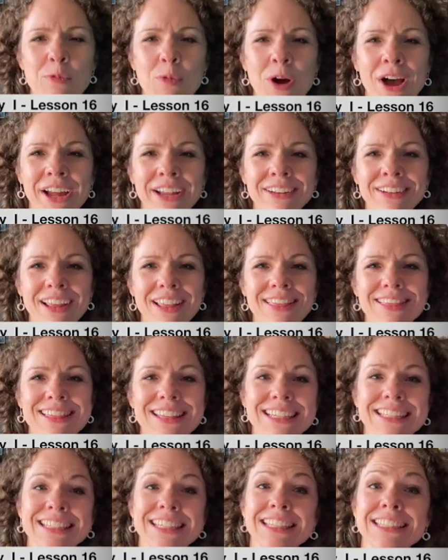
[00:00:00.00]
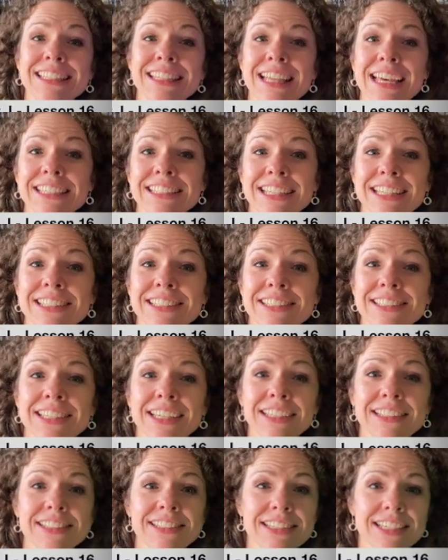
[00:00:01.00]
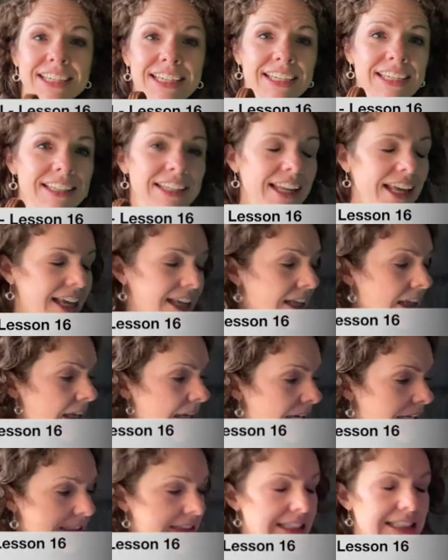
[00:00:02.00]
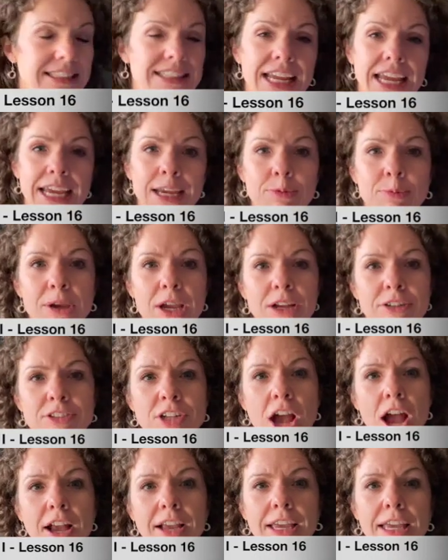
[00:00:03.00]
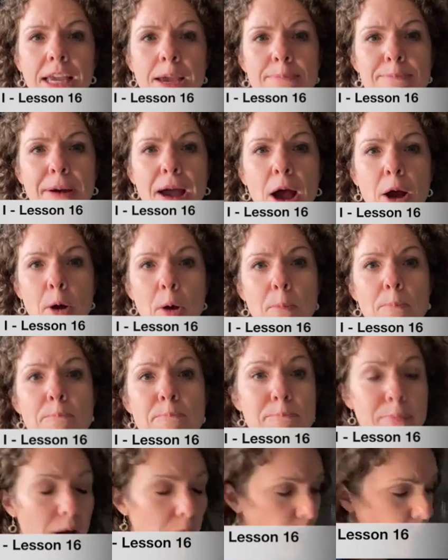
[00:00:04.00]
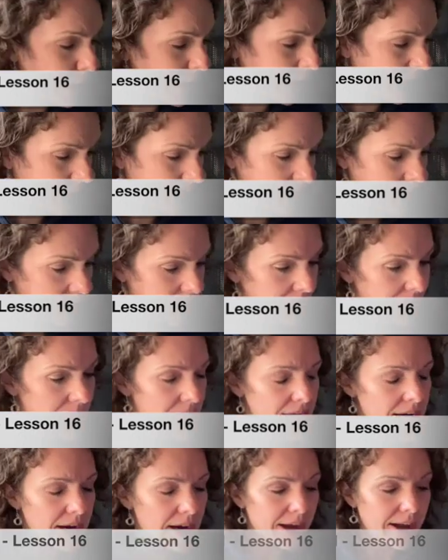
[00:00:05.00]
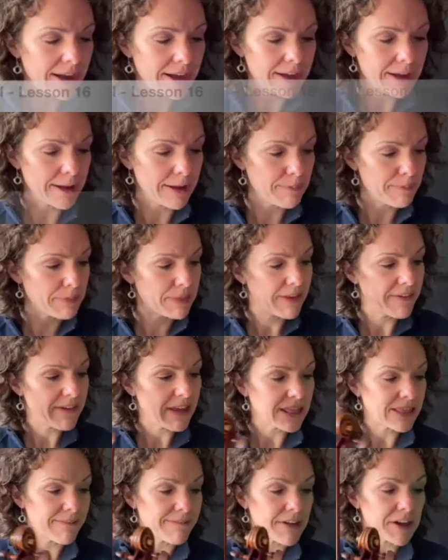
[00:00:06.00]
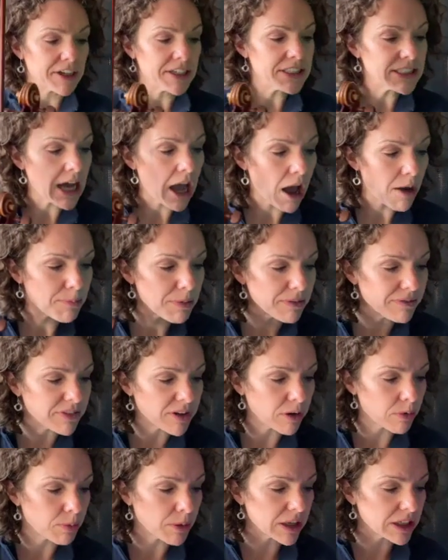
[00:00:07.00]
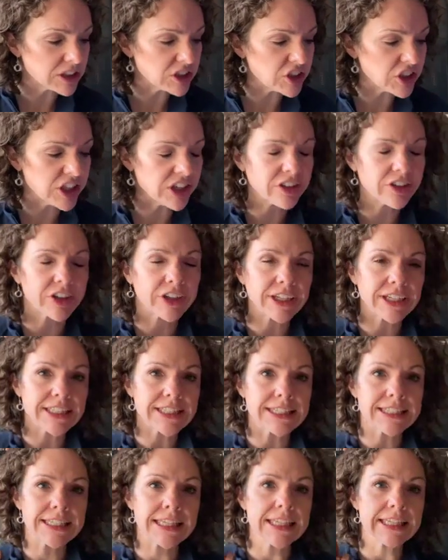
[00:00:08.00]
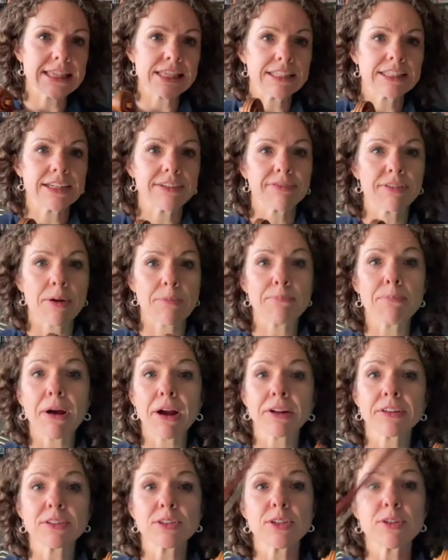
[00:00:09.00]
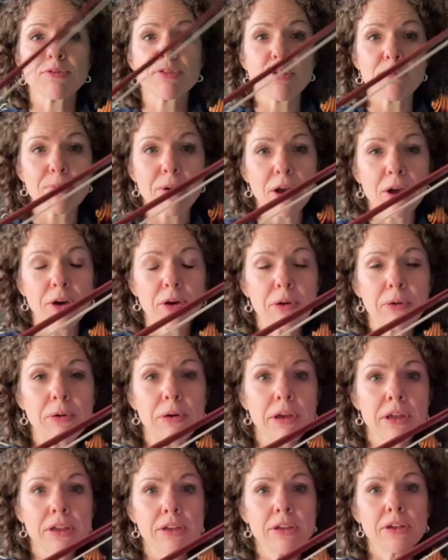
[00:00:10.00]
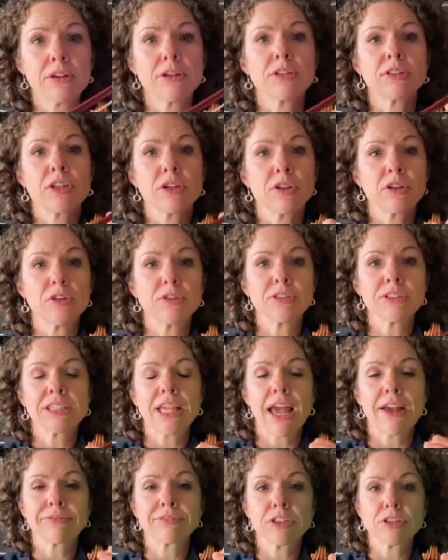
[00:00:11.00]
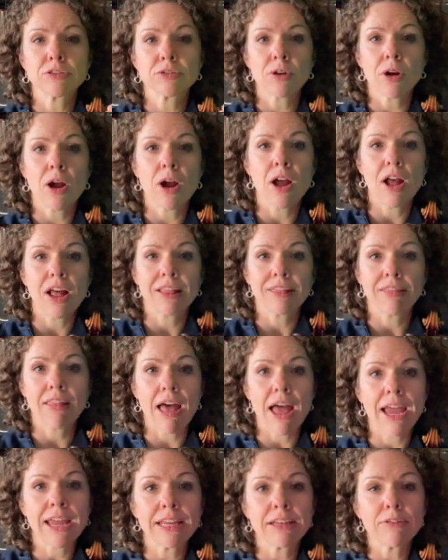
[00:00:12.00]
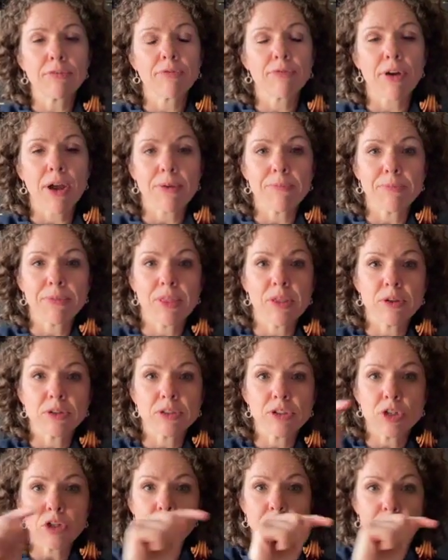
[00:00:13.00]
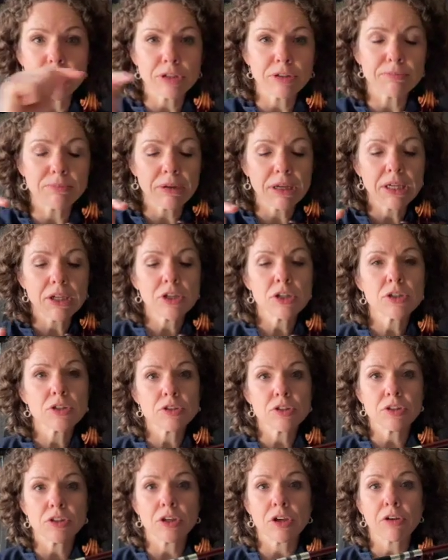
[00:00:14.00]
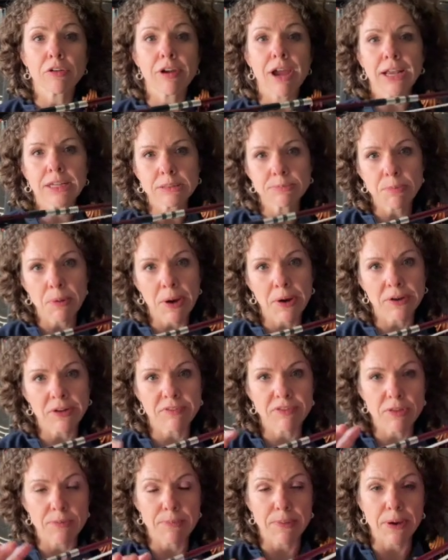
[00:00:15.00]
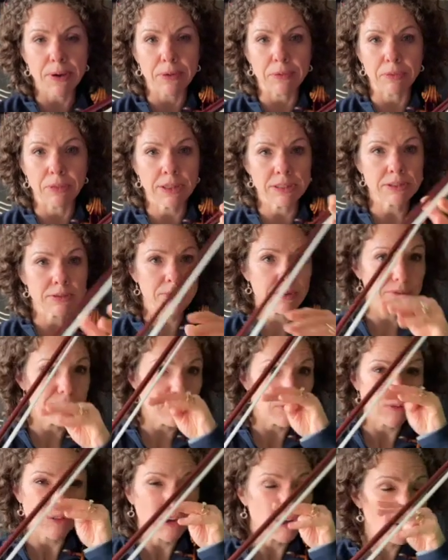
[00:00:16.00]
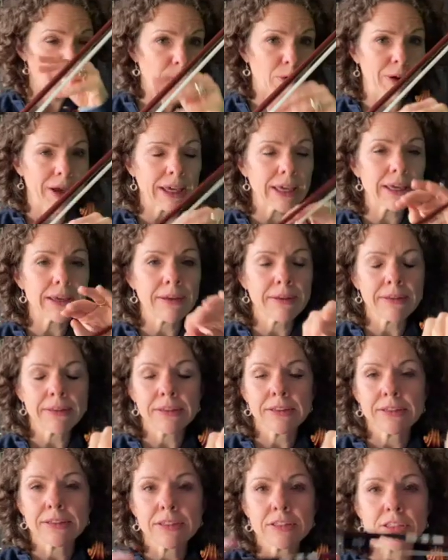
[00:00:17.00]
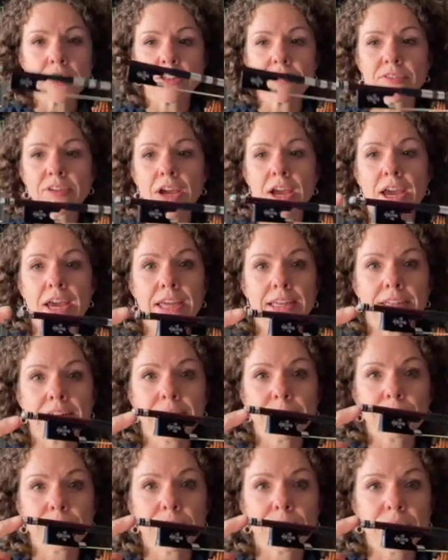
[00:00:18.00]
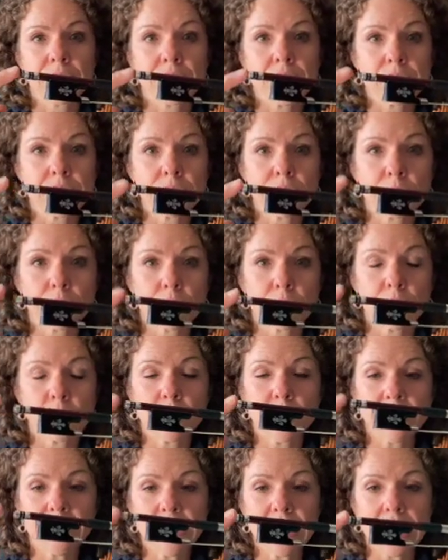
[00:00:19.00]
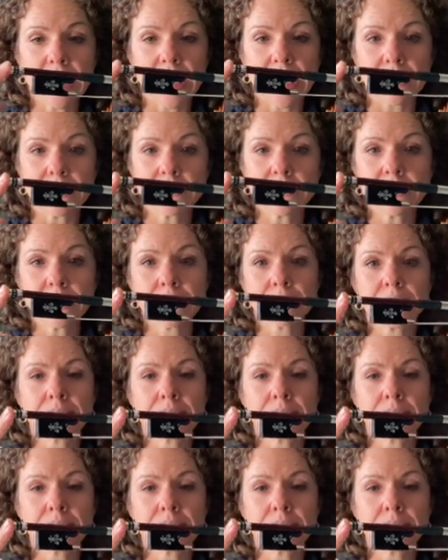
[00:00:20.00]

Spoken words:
everyone. This is lesson 16, and today we are talking about bowing. At the very top of your worksheet, you're going to see the different parts of the bow. So you just have to draw a line from the term to the correct part of the bow. Let's review real quick. So you've got the screw at the end.